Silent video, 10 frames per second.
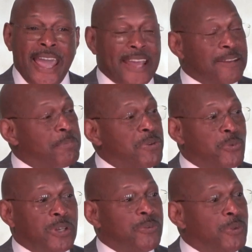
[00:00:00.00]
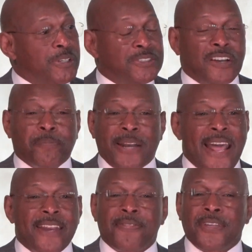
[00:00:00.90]
had to be really, really tough, but
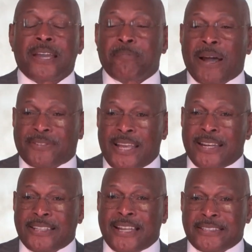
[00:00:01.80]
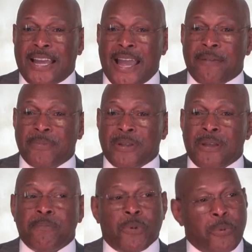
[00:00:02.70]
I didn't think about that at that time.
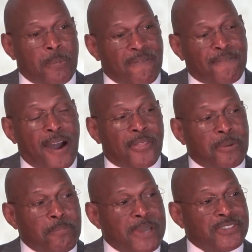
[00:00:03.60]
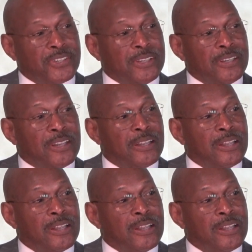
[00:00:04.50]
But when my father mentioned